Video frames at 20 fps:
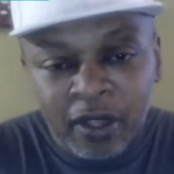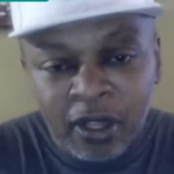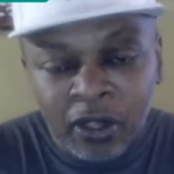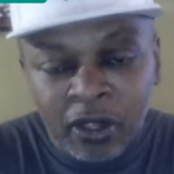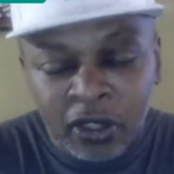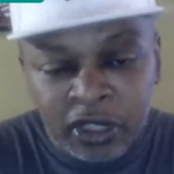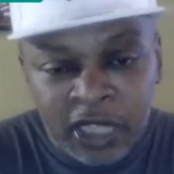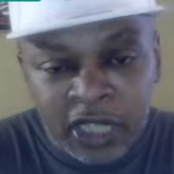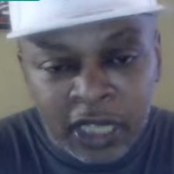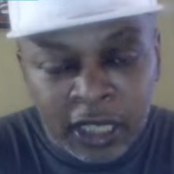You
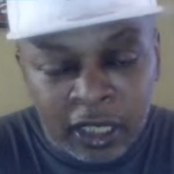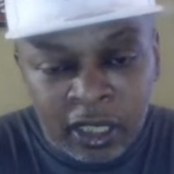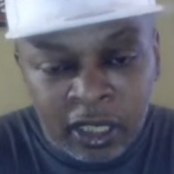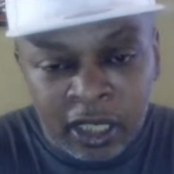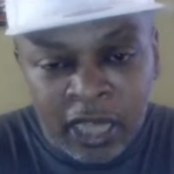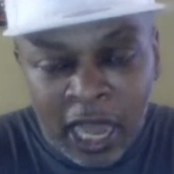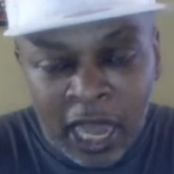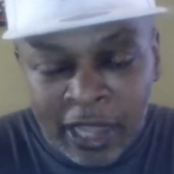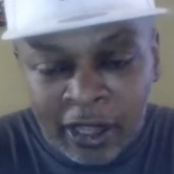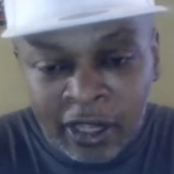know what I'm saying? That
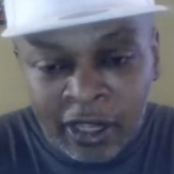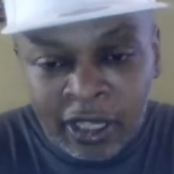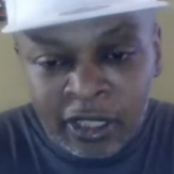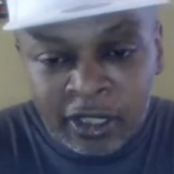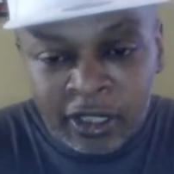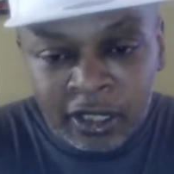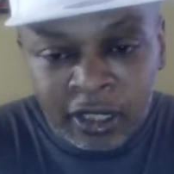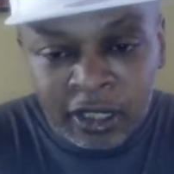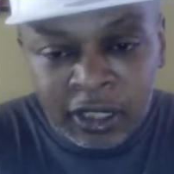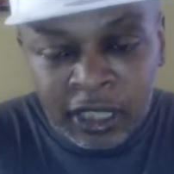look like
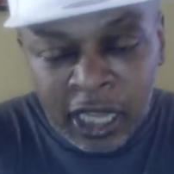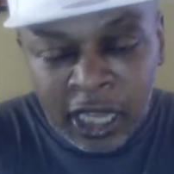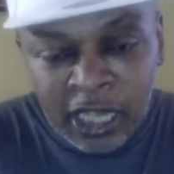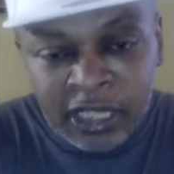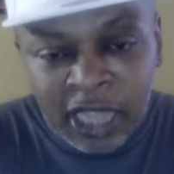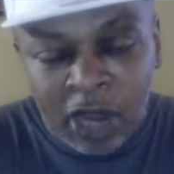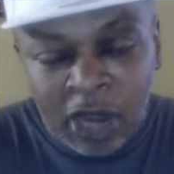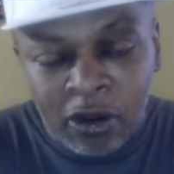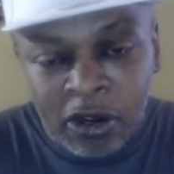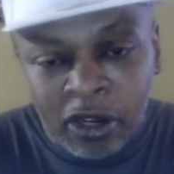us. Yeah, he
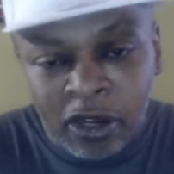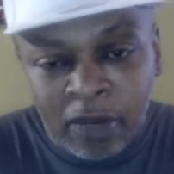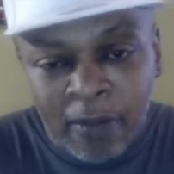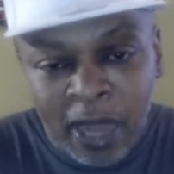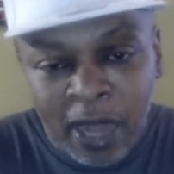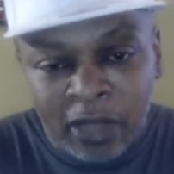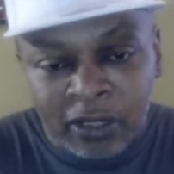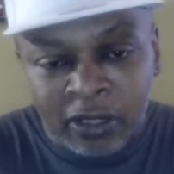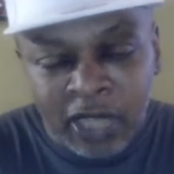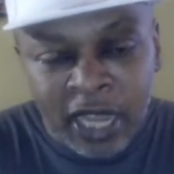talk good
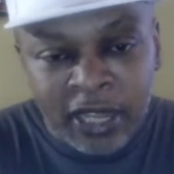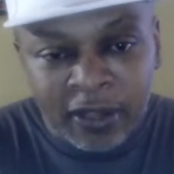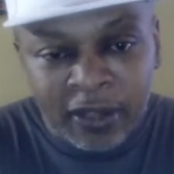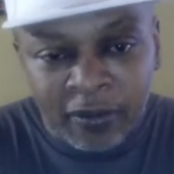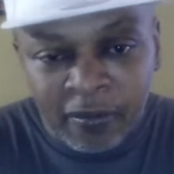about Tank.